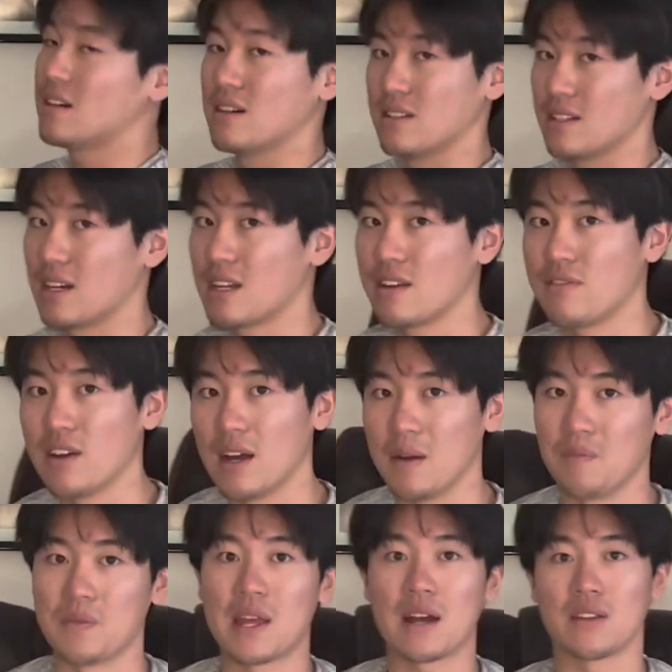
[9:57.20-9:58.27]
on Don
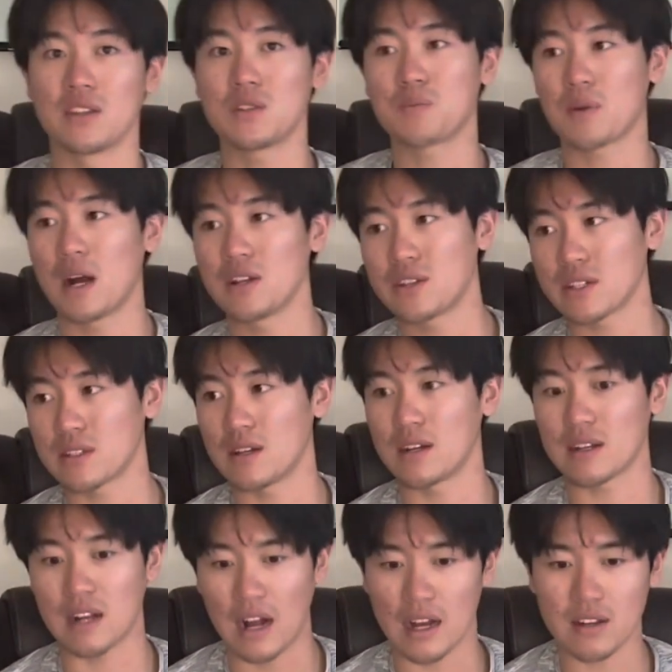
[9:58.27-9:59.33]
FM. Now, this project
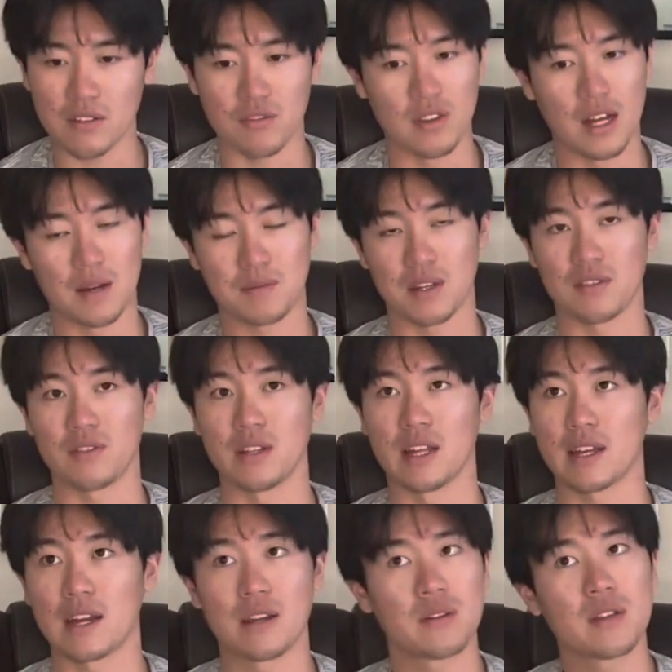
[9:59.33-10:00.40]
kind of flopped, I feel
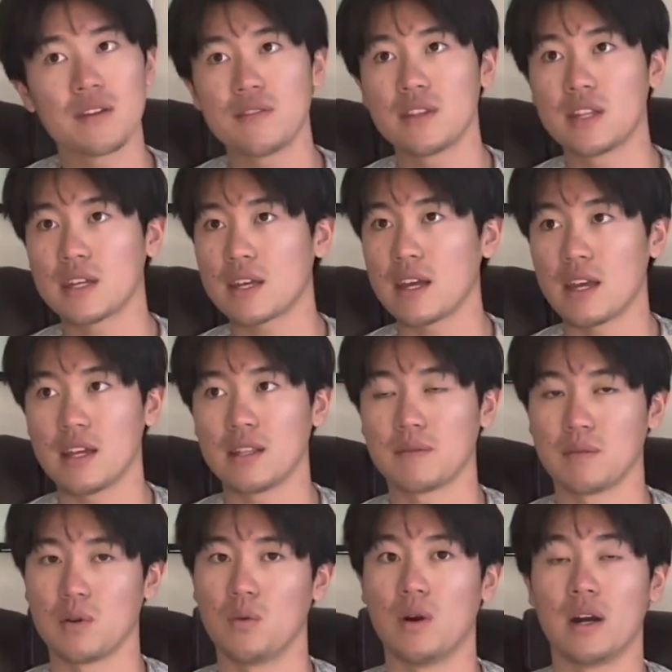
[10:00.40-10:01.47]
like. I don't even think it hit
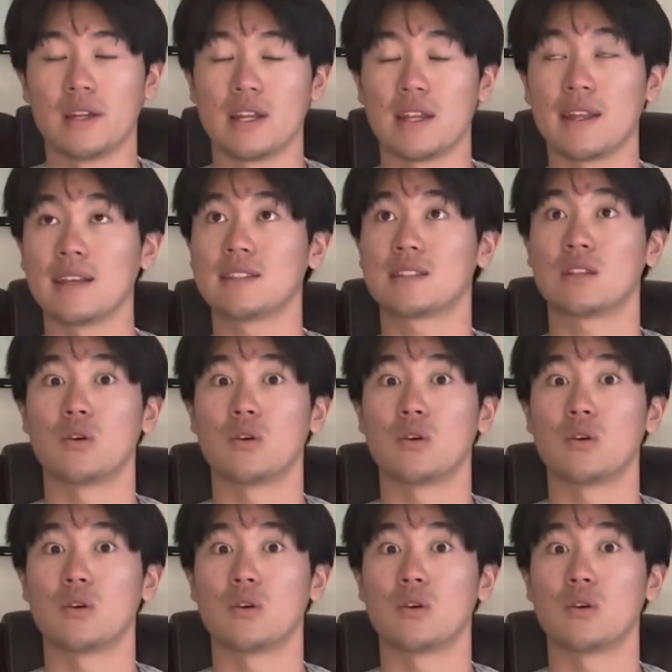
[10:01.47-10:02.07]
number one, and he's the